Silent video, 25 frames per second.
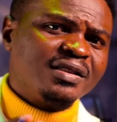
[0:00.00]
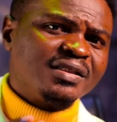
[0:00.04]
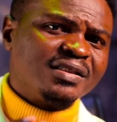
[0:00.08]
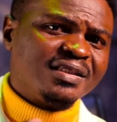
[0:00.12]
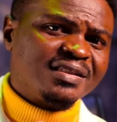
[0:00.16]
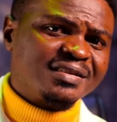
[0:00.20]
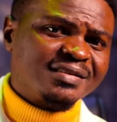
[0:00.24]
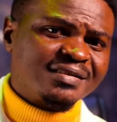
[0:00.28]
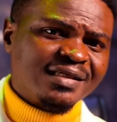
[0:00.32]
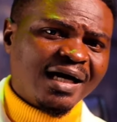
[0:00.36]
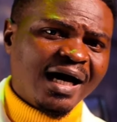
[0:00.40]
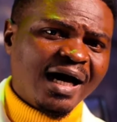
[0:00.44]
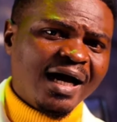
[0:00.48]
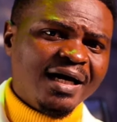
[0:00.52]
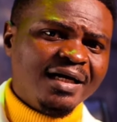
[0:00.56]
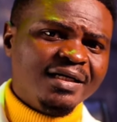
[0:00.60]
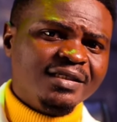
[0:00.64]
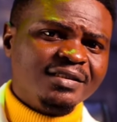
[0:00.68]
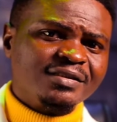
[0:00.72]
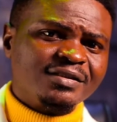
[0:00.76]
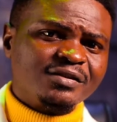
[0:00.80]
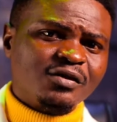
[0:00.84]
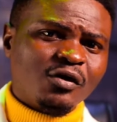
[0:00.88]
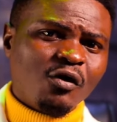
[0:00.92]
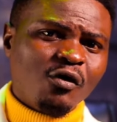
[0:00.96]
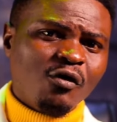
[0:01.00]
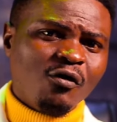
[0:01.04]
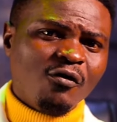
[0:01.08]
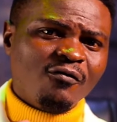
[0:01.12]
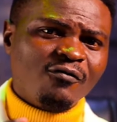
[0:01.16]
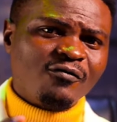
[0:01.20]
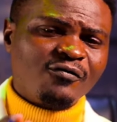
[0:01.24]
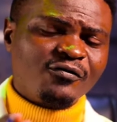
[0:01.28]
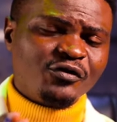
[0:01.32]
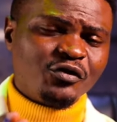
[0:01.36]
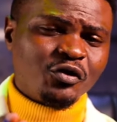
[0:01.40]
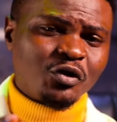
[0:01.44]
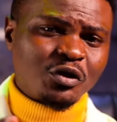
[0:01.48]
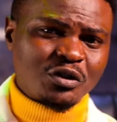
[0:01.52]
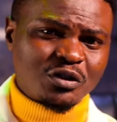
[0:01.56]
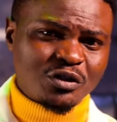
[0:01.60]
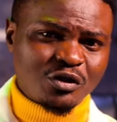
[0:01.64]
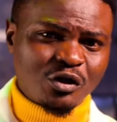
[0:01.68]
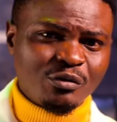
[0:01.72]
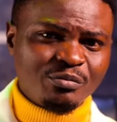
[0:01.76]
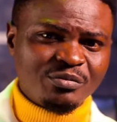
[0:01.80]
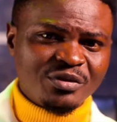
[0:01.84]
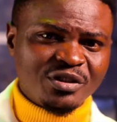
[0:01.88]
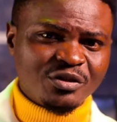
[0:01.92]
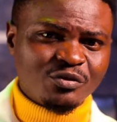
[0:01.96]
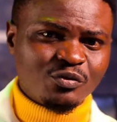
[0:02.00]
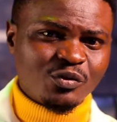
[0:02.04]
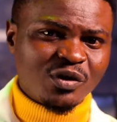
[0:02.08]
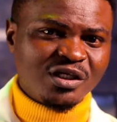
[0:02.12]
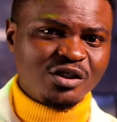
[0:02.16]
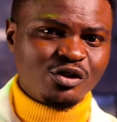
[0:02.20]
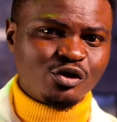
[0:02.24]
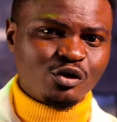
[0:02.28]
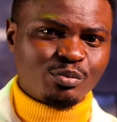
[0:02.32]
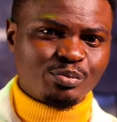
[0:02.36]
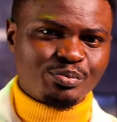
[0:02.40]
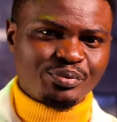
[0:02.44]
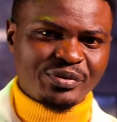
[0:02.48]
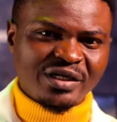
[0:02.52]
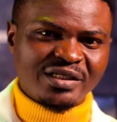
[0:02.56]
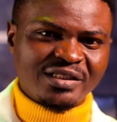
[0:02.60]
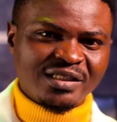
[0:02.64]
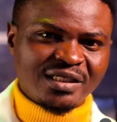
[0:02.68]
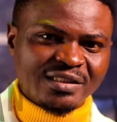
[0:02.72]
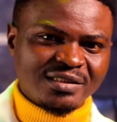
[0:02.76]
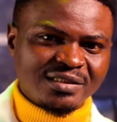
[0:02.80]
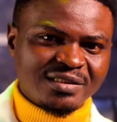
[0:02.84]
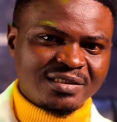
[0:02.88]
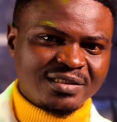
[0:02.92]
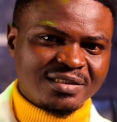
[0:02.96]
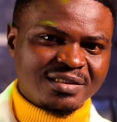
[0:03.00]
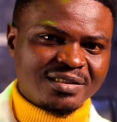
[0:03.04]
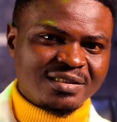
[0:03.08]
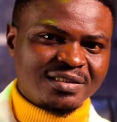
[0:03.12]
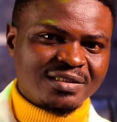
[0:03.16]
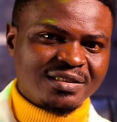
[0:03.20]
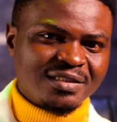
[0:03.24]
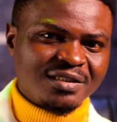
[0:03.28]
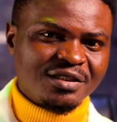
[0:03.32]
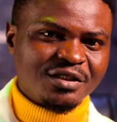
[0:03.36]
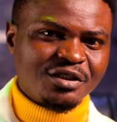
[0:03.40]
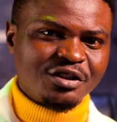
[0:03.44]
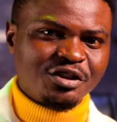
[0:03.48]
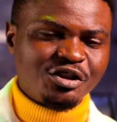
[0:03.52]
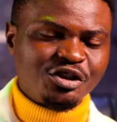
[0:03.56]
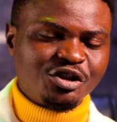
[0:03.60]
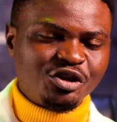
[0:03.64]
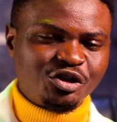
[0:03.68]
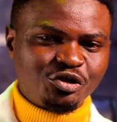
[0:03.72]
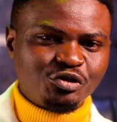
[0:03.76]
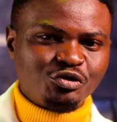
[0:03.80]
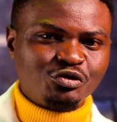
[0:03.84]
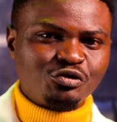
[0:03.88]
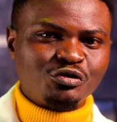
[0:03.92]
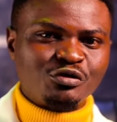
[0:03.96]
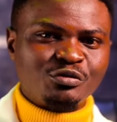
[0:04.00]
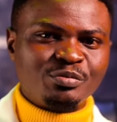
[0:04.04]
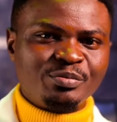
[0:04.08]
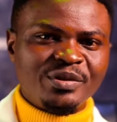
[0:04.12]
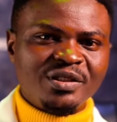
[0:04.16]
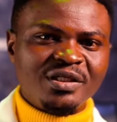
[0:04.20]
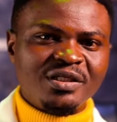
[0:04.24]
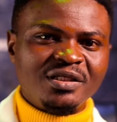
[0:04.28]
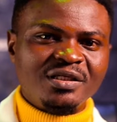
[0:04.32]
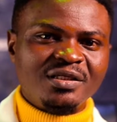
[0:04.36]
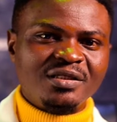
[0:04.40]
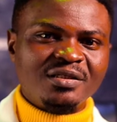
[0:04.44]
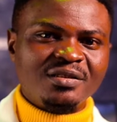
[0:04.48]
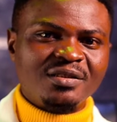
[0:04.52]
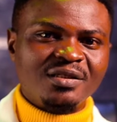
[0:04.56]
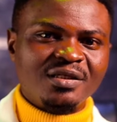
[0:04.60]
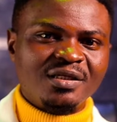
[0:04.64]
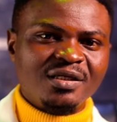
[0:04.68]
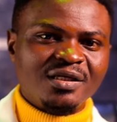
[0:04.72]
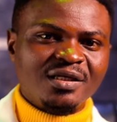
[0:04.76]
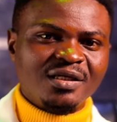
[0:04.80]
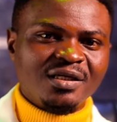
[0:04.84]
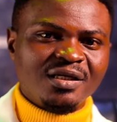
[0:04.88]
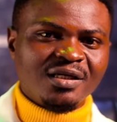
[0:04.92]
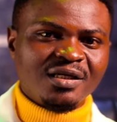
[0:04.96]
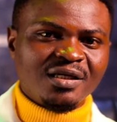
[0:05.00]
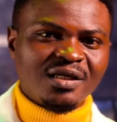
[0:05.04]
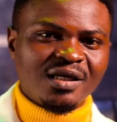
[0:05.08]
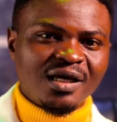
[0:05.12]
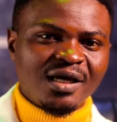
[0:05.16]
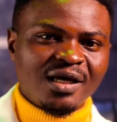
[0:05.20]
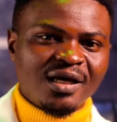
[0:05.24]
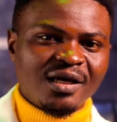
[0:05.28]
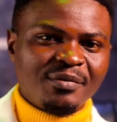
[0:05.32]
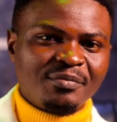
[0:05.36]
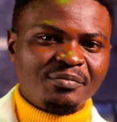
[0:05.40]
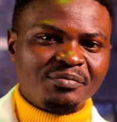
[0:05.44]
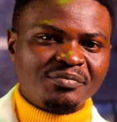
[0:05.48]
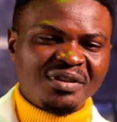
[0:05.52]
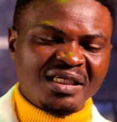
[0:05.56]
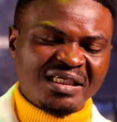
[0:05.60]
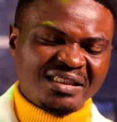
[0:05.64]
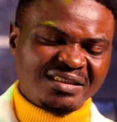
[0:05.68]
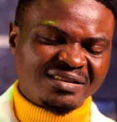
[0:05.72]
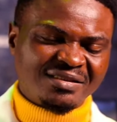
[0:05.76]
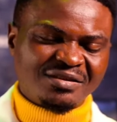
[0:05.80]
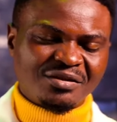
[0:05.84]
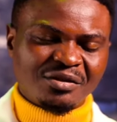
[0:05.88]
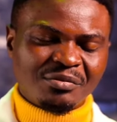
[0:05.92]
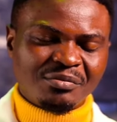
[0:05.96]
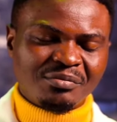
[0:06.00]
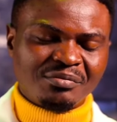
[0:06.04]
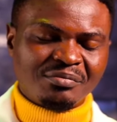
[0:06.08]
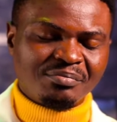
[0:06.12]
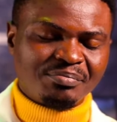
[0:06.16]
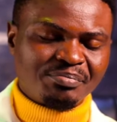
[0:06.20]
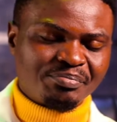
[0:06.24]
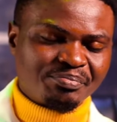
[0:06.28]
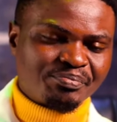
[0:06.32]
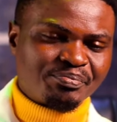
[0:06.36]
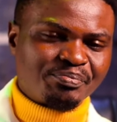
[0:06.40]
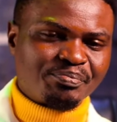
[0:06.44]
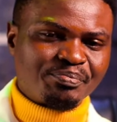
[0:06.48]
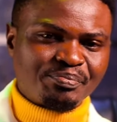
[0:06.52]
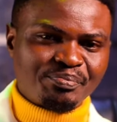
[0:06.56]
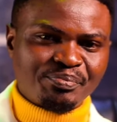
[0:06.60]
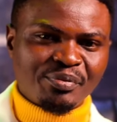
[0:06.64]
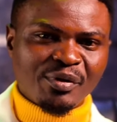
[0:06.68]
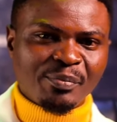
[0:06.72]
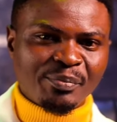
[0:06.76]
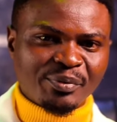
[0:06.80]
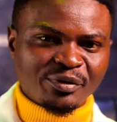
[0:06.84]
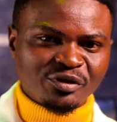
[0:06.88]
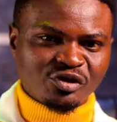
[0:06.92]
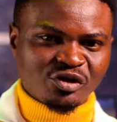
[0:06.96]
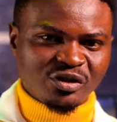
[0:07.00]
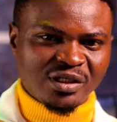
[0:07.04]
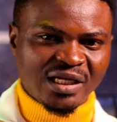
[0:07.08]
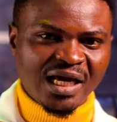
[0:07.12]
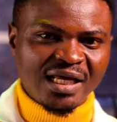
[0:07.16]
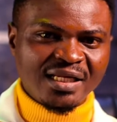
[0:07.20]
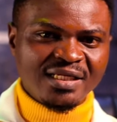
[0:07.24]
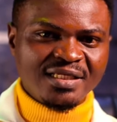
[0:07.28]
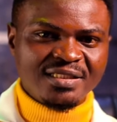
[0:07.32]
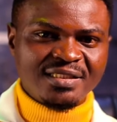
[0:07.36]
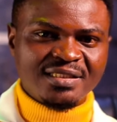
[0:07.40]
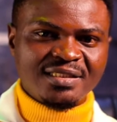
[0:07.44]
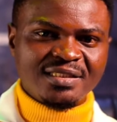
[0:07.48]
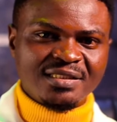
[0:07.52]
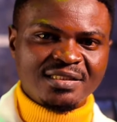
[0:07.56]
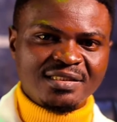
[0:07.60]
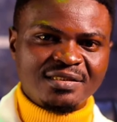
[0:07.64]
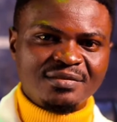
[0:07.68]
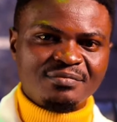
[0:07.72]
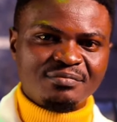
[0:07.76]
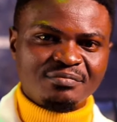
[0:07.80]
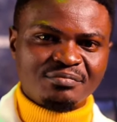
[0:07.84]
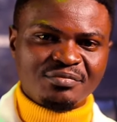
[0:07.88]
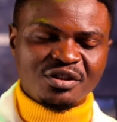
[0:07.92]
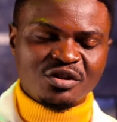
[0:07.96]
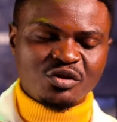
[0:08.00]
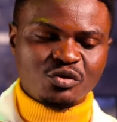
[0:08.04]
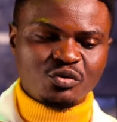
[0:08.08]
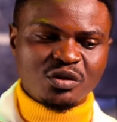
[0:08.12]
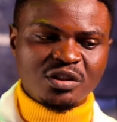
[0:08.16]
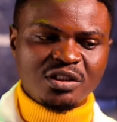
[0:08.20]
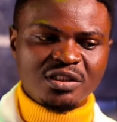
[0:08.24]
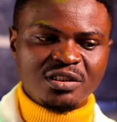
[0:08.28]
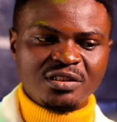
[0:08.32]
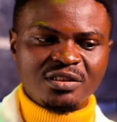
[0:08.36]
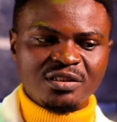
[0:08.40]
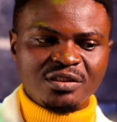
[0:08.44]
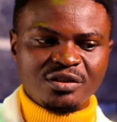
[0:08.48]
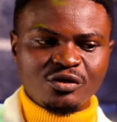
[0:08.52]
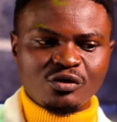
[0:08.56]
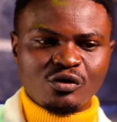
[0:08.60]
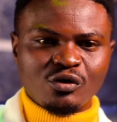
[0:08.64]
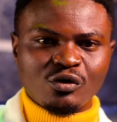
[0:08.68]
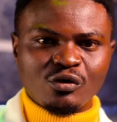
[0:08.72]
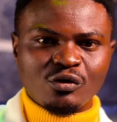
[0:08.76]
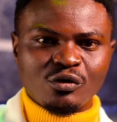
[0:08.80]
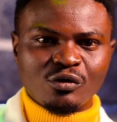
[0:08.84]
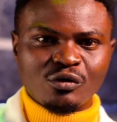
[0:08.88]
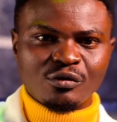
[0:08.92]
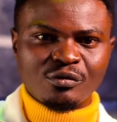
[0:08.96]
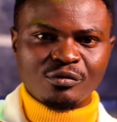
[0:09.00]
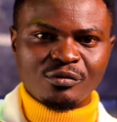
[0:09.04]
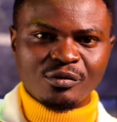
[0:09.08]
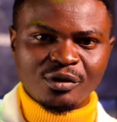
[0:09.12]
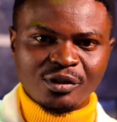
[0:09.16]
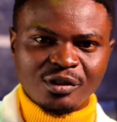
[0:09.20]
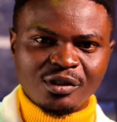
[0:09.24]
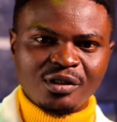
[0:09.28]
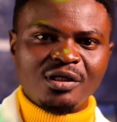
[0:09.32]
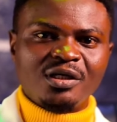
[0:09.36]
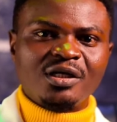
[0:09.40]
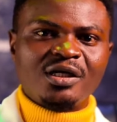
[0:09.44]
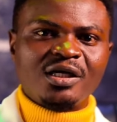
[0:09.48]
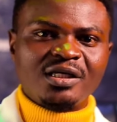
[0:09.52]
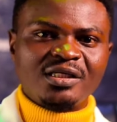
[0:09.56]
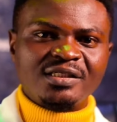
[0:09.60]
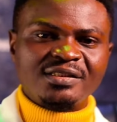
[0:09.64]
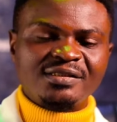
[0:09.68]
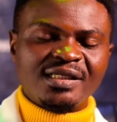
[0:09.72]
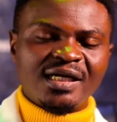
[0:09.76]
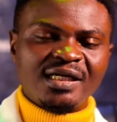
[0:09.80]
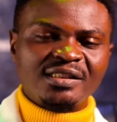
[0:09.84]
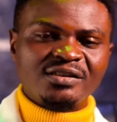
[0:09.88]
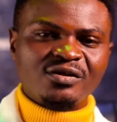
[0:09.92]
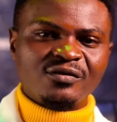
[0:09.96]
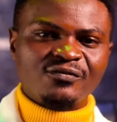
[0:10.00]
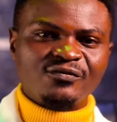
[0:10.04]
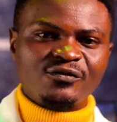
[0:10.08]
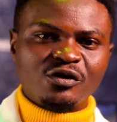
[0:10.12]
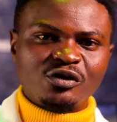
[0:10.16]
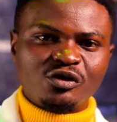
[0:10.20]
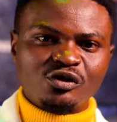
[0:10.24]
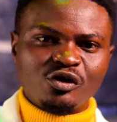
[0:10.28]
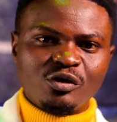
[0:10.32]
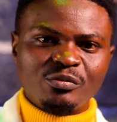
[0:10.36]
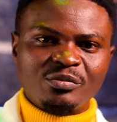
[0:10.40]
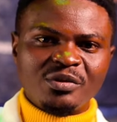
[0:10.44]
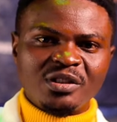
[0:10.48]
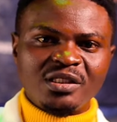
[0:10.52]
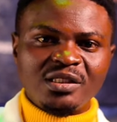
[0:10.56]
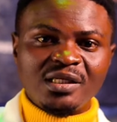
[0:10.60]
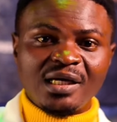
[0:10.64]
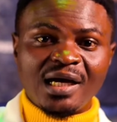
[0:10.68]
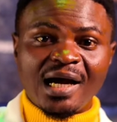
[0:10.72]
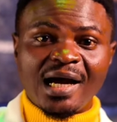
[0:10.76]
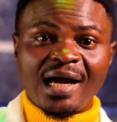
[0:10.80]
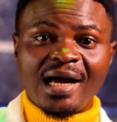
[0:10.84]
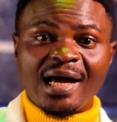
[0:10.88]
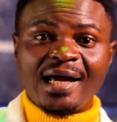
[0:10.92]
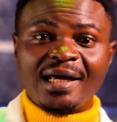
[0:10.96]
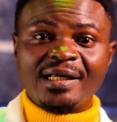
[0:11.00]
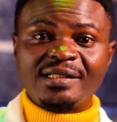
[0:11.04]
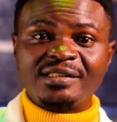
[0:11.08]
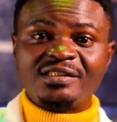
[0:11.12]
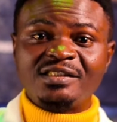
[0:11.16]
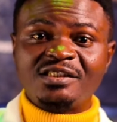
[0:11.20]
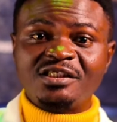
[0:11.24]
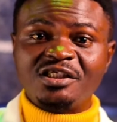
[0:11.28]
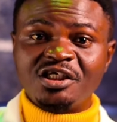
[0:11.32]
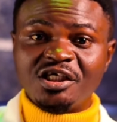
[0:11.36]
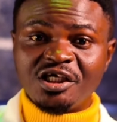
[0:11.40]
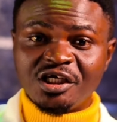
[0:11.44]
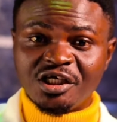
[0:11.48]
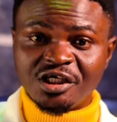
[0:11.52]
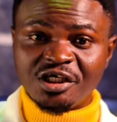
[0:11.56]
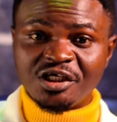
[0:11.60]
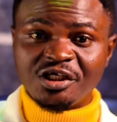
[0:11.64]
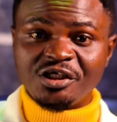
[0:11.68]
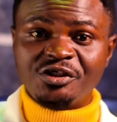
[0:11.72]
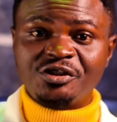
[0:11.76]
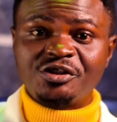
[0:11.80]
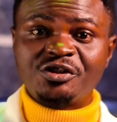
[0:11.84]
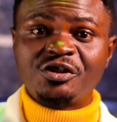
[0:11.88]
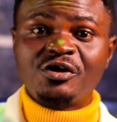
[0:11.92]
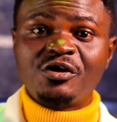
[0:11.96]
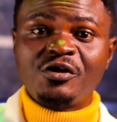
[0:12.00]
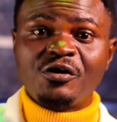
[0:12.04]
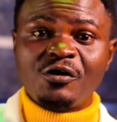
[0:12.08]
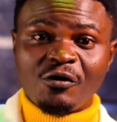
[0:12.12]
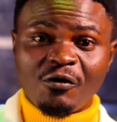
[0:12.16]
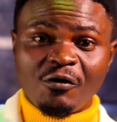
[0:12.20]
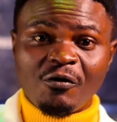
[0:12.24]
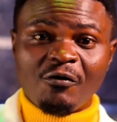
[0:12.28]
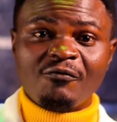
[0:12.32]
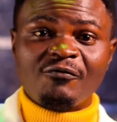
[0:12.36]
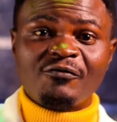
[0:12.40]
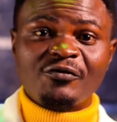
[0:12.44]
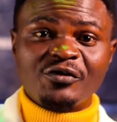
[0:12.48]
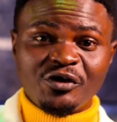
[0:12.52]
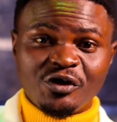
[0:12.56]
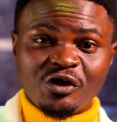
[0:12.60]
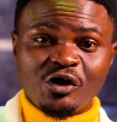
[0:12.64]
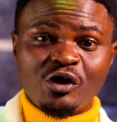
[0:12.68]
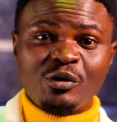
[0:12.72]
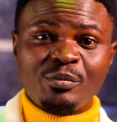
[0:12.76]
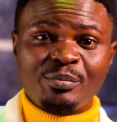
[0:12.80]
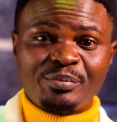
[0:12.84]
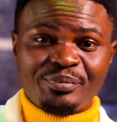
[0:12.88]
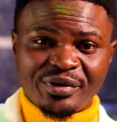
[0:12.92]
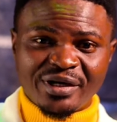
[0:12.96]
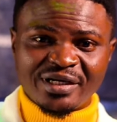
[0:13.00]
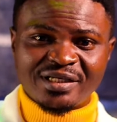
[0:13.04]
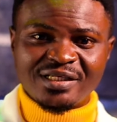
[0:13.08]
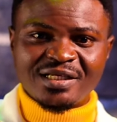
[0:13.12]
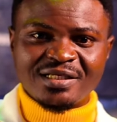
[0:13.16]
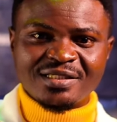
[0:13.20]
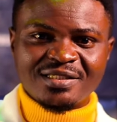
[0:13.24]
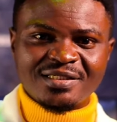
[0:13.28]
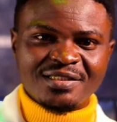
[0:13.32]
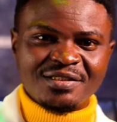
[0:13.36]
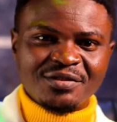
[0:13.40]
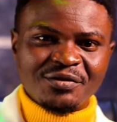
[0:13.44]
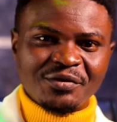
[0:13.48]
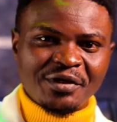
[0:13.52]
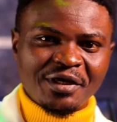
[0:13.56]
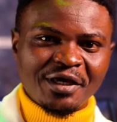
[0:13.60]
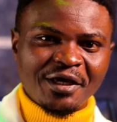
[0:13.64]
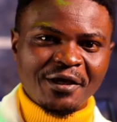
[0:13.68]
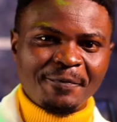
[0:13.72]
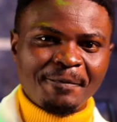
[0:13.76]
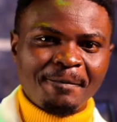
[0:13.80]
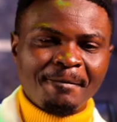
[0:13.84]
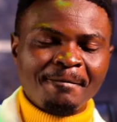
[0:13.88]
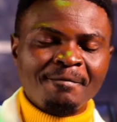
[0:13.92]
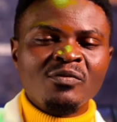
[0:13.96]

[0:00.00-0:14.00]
the size of your tummy when you're pregnant should be, there's some proportionality between the size of your tummy and the age of your pregnancy, okay?